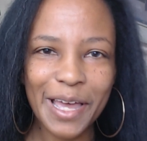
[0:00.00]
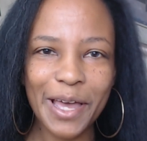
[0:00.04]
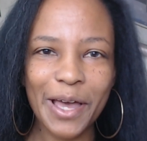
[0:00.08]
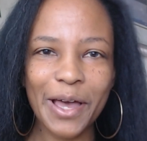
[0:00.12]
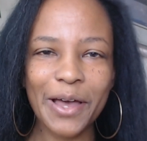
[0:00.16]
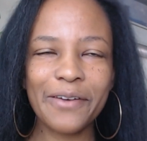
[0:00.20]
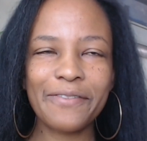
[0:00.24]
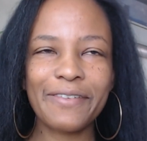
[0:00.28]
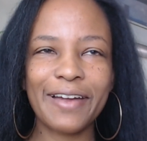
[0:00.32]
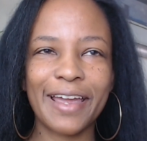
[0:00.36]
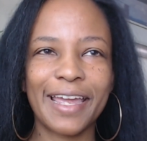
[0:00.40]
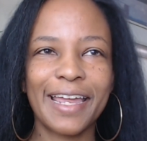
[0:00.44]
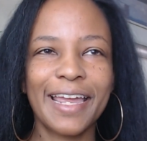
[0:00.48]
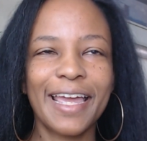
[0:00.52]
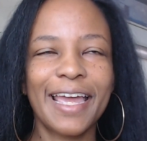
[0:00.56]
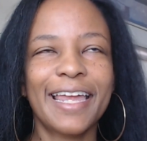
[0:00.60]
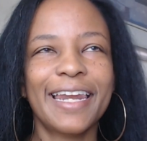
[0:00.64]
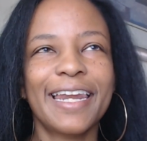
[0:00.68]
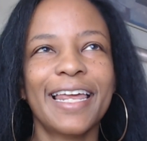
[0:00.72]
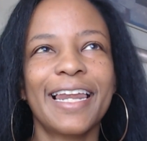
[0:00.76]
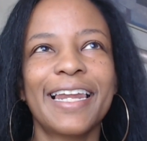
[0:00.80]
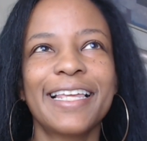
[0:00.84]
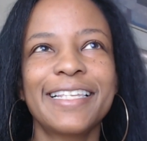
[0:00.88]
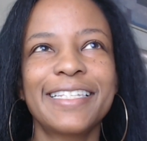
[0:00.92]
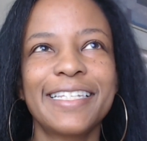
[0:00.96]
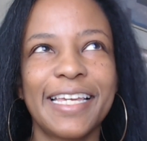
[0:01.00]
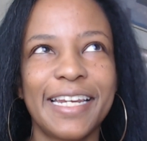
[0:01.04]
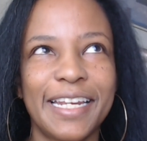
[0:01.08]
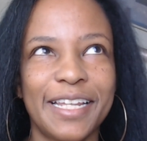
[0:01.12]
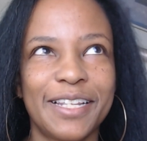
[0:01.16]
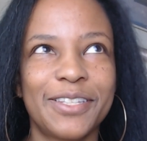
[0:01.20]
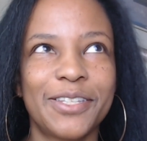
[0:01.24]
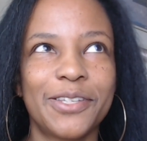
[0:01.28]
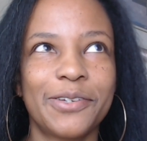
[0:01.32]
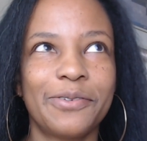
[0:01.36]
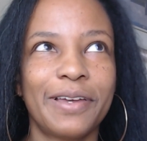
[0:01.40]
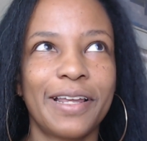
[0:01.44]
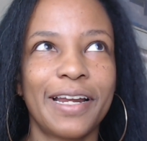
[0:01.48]
All right, now let's get
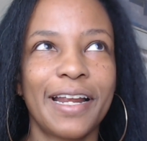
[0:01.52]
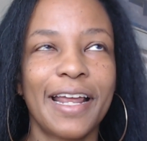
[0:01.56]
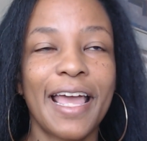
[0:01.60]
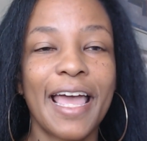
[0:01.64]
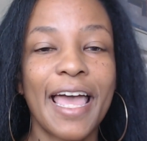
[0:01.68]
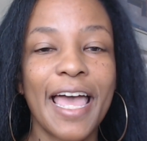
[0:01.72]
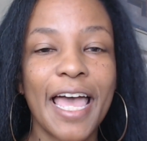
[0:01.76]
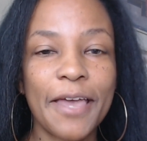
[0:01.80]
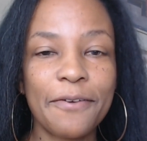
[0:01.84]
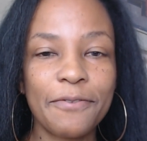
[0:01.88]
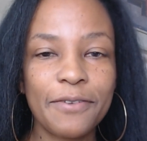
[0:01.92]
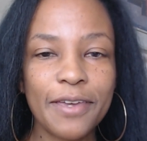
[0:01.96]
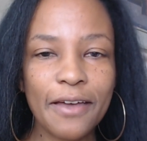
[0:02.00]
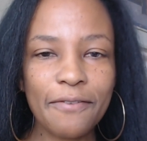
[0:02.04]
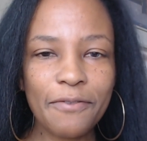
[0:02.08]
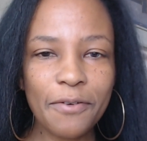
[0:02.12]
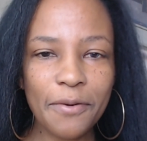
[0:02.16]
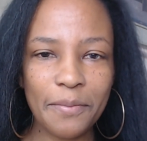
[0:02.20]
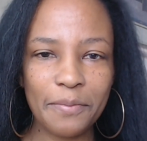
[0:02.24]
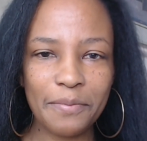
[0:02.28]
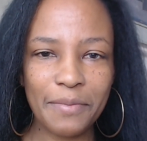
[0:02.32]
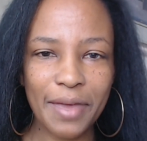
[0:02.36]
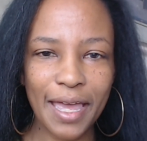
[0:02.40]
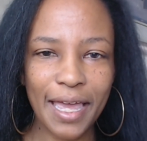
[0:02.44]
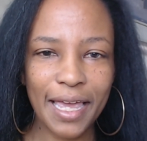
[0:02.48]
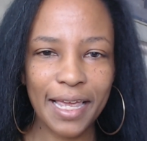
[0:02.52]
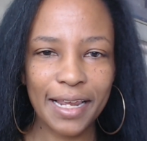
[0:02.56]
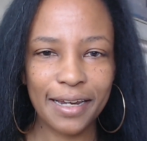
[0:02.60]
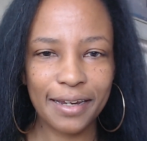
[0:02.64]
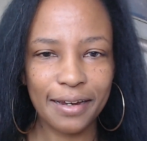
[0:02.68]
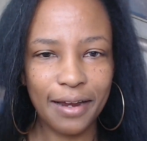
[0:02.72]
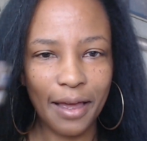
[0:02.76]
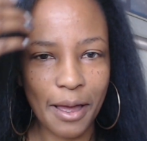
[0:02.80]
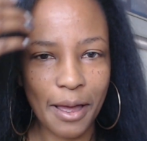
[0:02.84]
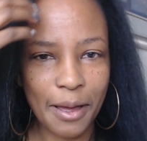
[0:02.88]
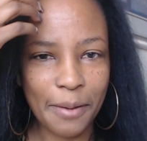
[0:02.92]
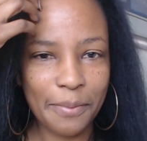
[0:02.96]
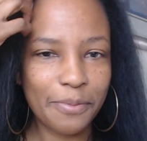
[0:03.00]
into it. Have you ever met
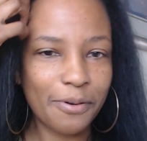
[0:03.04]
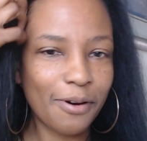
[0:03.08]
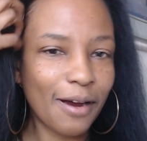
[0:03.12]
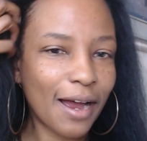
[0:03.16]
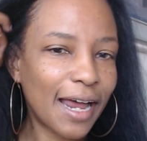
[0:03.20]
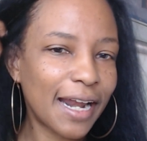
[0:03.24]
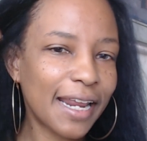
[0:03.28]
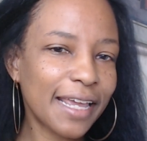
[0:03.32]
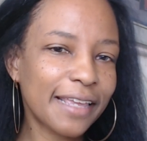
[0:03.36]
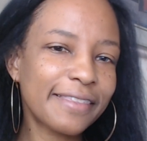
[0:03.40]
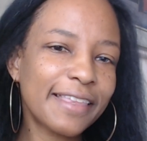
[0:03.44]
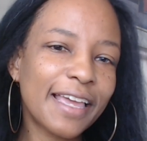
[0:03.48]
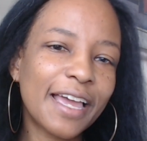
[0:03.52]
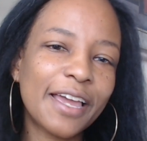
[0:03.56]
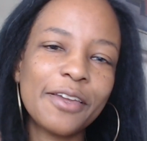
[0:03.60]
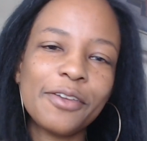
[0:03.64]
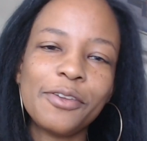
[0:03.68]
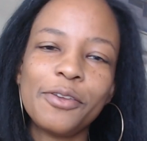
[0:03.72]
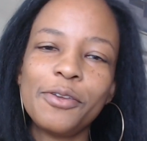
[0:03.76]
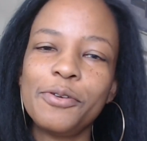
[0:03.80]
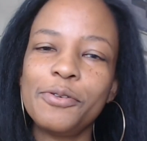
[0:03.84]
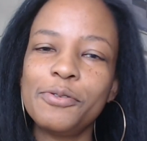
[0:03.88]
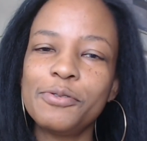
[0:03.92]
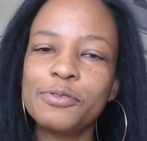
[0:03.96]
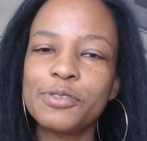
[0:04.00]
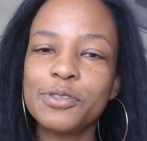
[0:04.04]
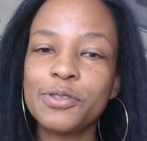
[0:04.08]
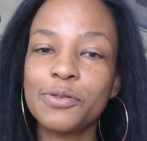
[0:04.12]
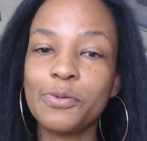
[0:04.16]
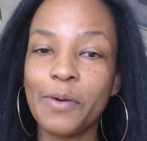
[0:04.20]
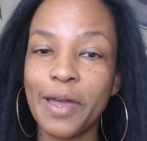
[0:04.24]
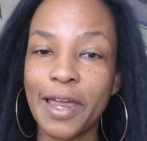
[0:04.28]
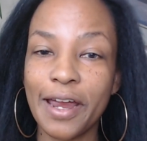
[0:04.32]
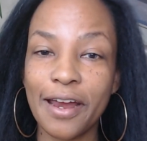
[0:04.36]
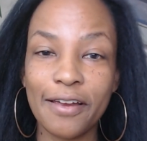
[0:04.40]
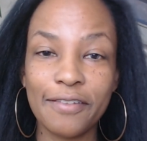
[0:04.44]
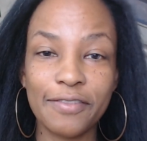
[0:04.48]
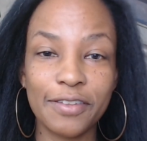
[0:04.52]
a product that you
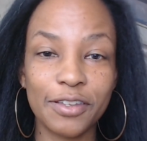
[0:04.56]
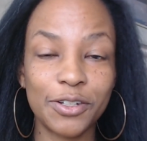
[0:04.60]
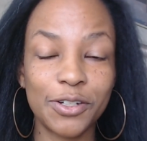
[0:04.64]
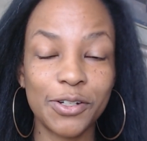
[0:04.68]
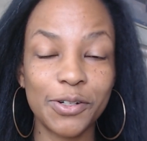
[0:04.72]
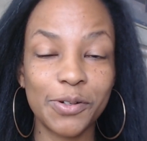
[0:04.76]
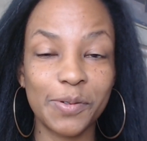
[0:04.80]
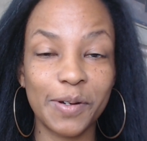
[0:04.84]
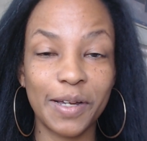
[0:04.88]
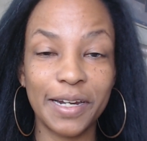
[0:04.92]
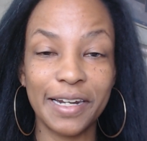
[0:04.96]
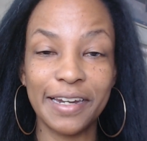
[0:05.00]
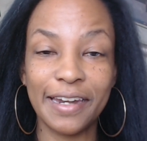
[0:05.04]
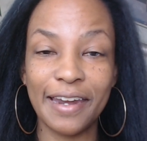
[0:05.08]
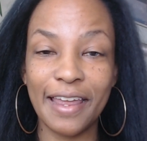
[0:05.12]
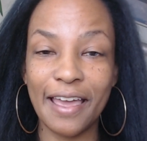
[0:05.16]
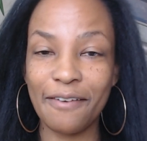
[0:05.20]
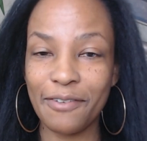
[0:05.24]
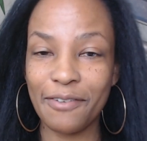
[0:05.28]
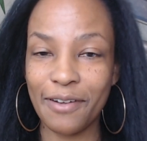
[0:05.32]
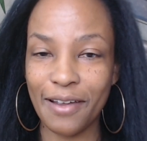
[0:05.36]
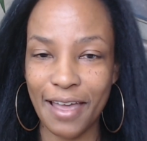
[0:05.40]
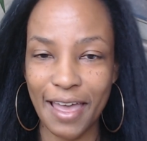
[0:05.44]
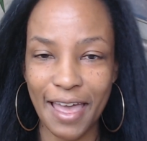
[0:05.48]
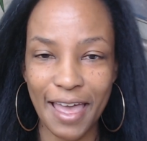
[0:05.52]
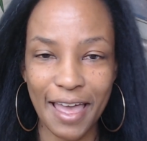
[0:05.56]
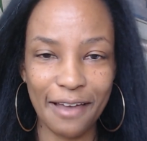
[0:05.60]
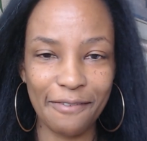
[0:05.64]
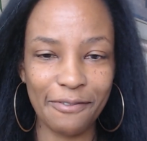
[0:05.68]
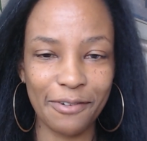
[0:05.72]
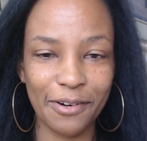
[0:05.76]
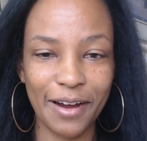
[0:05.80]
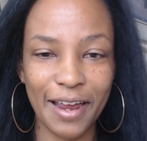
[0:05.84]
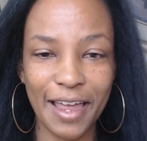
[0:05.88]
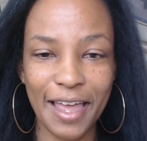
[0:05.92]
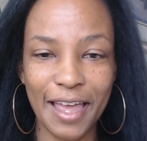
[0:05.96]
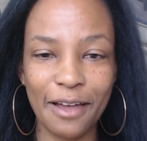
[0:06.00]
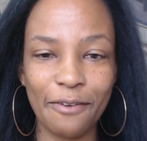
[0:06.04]
swear that you are never,
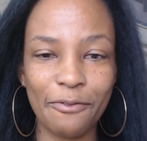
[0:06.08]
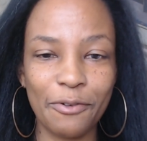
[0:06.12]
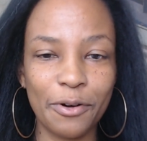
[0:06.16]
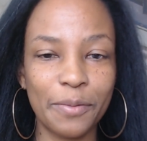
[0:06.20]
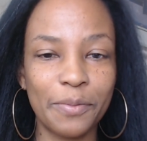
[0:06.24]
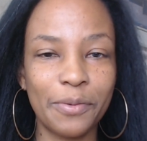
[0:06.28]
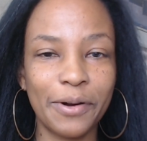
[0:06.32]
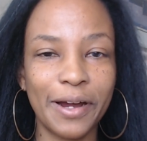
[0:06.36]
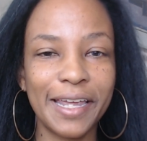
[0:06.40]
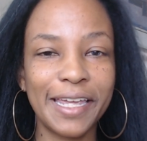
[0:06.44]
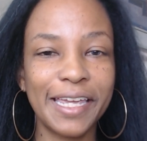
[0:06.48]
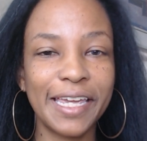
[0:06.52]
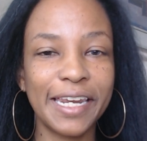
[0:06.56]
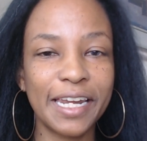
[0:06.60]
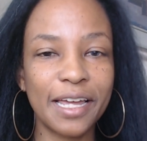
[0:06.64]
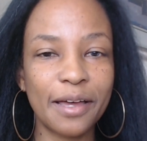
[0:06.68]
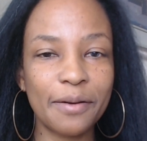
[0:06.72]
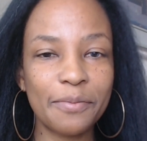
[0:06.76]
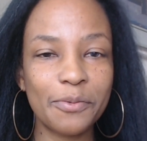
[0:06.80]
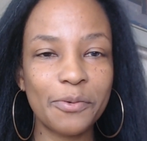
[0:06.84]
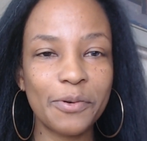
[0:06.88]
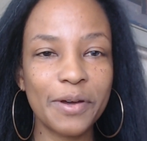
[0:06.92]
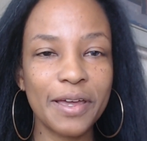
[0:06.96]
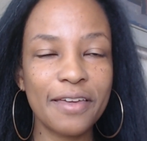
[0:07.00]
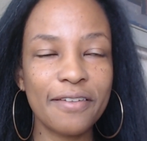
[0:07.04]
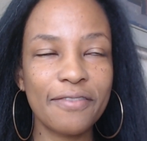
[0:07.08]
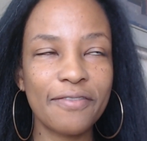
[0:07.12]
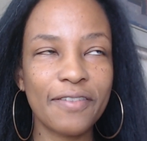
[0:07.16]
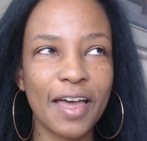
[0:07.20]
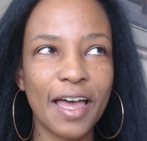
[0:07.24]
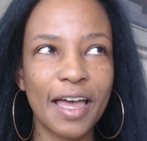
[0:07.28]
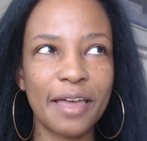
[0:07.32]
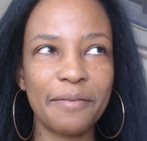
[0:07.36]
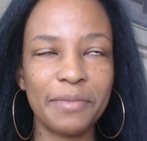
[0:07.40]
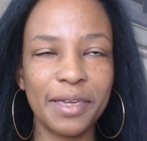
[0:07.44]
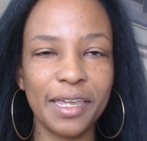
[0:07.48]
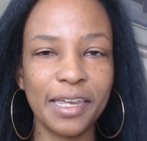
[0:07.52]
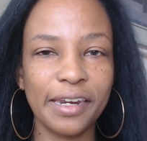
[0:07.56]
ever, ever breaking up with?
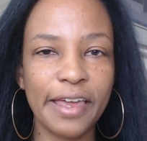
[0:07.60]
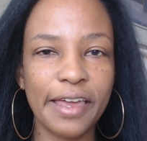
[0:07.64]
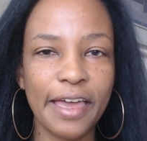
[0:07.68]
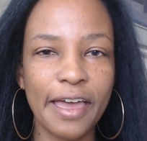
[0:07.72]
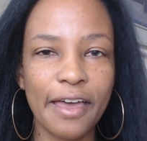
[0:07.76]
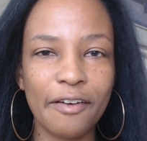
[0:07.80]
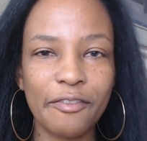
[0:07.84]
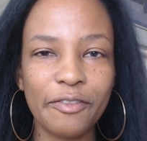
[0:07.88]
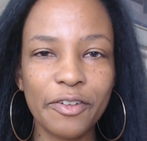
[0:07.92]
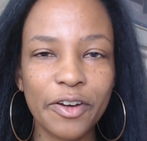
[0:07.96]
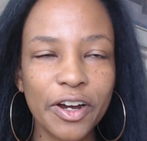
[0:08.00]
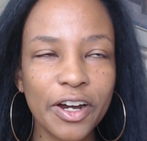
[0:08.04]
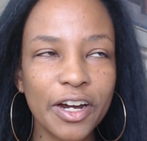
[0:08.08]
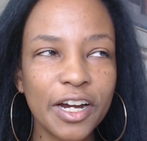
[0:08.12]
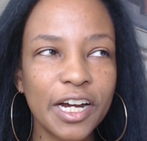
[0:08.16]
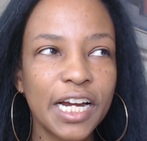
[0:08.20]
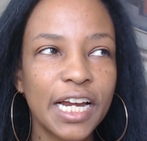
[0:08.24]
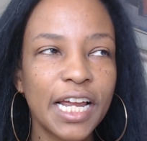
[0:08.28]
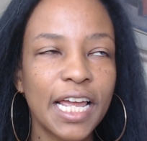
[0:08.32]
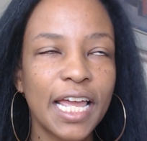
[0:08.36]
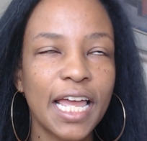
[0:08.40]
I mean, ever.